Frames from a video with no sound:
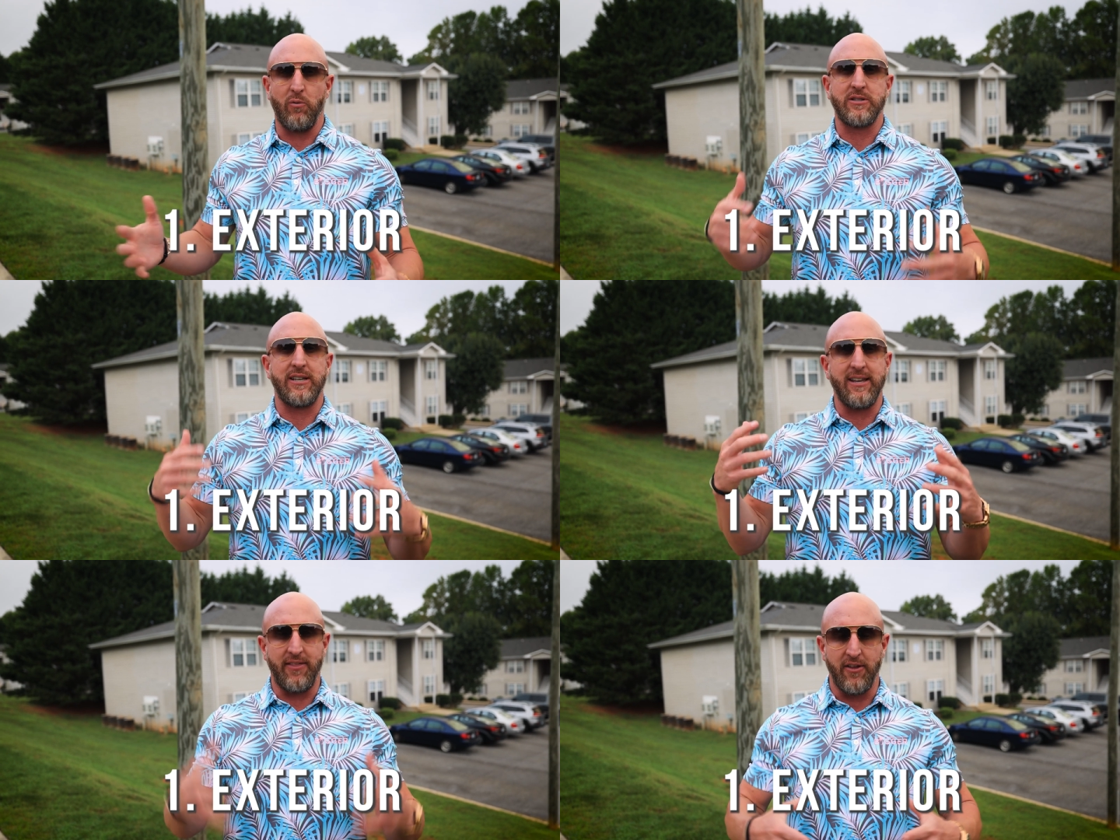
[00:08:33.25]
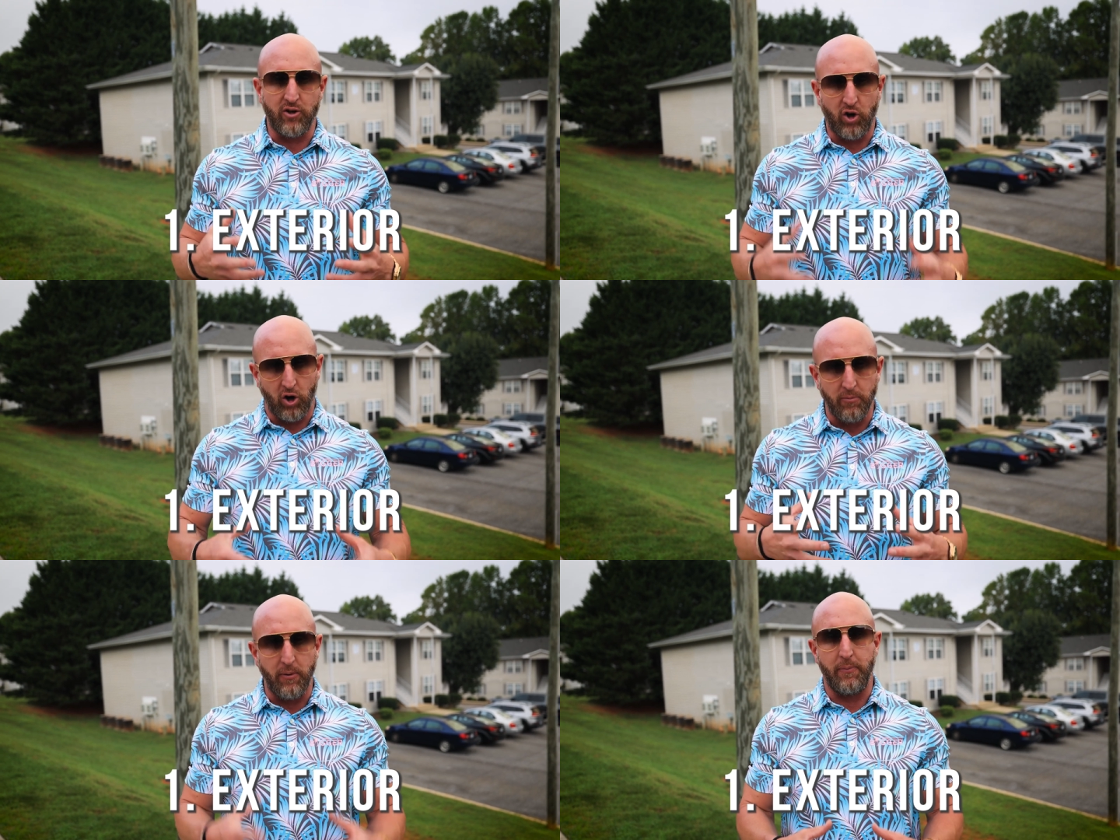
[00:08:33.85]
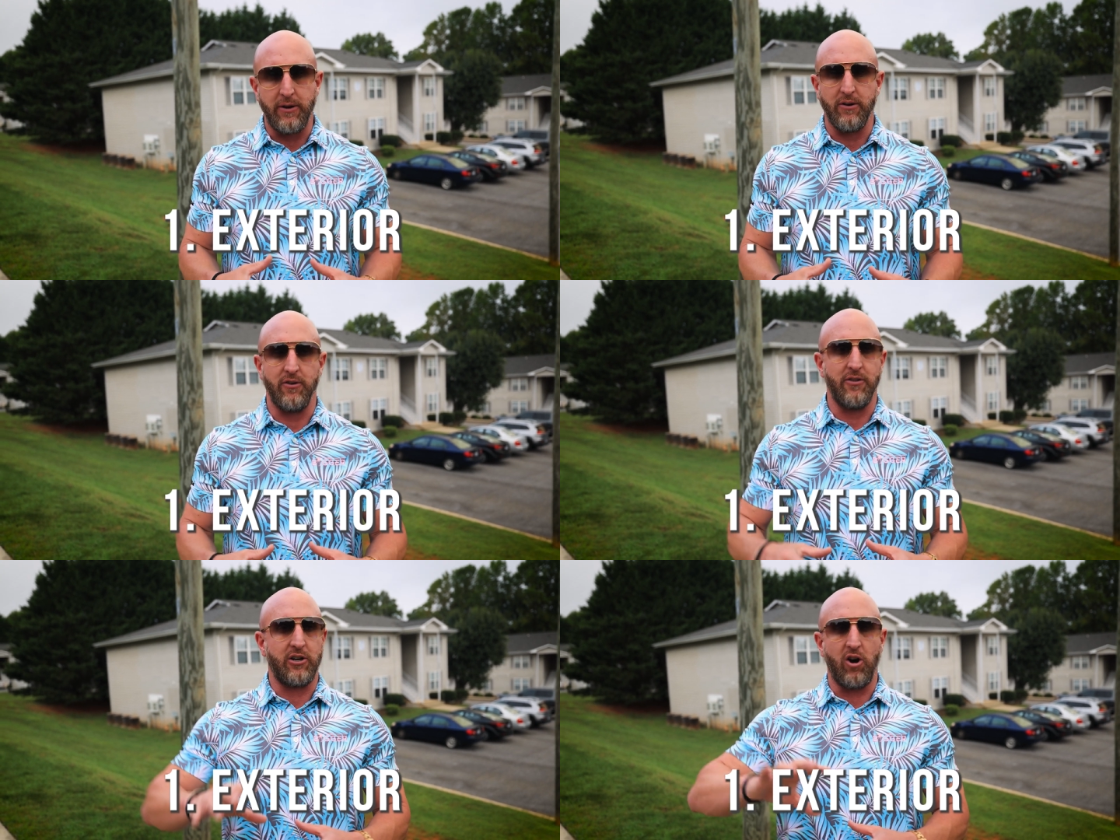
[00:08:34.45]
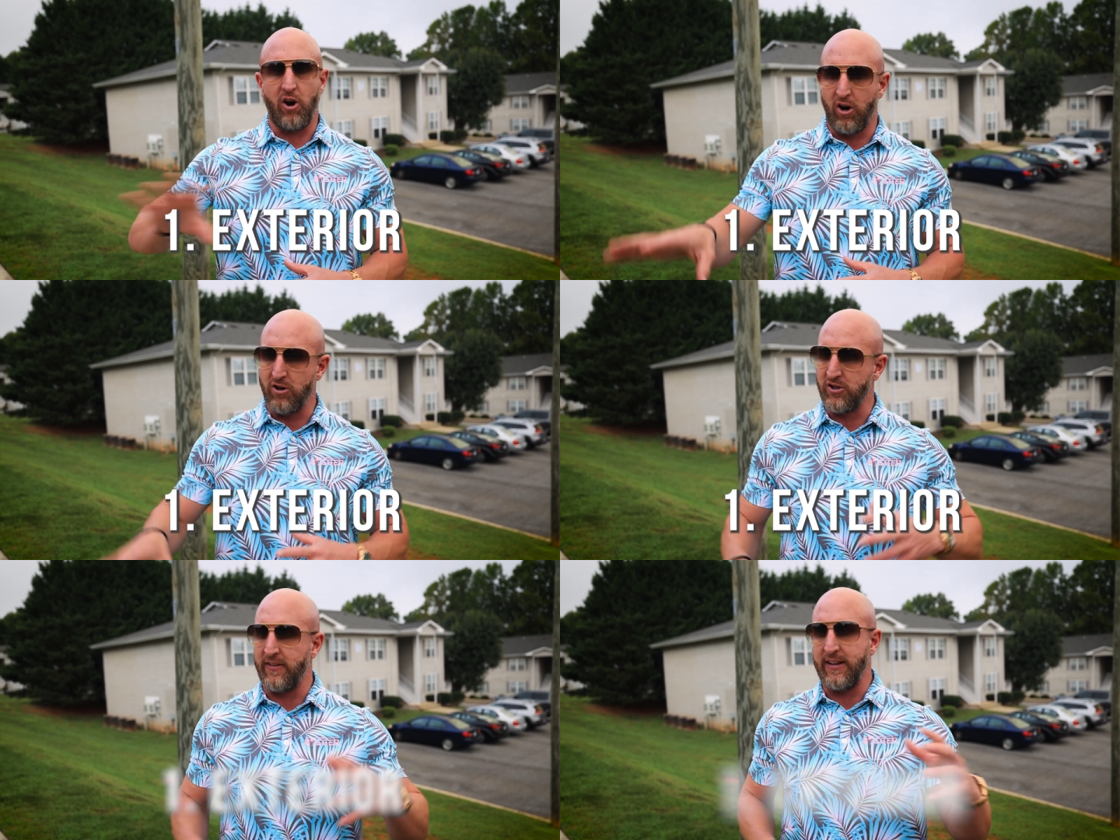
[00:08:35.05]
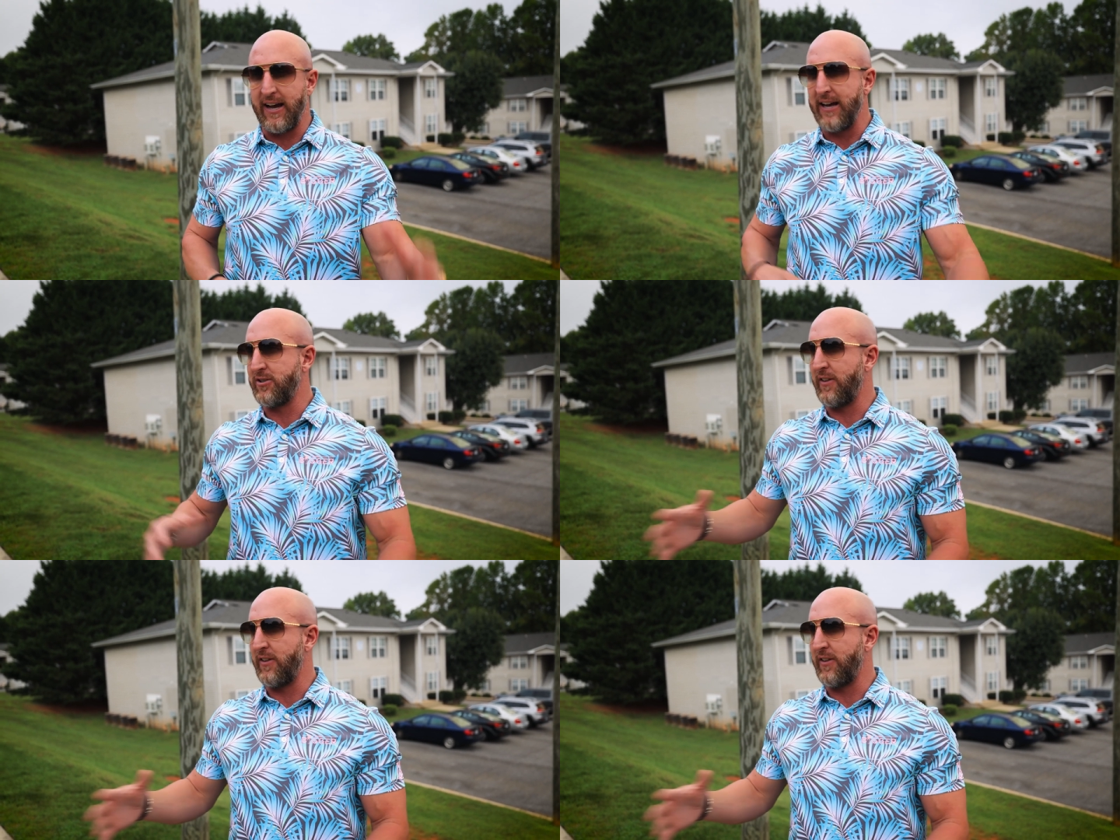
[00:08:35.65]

Once again, the curb appeal. The cars, are they nice?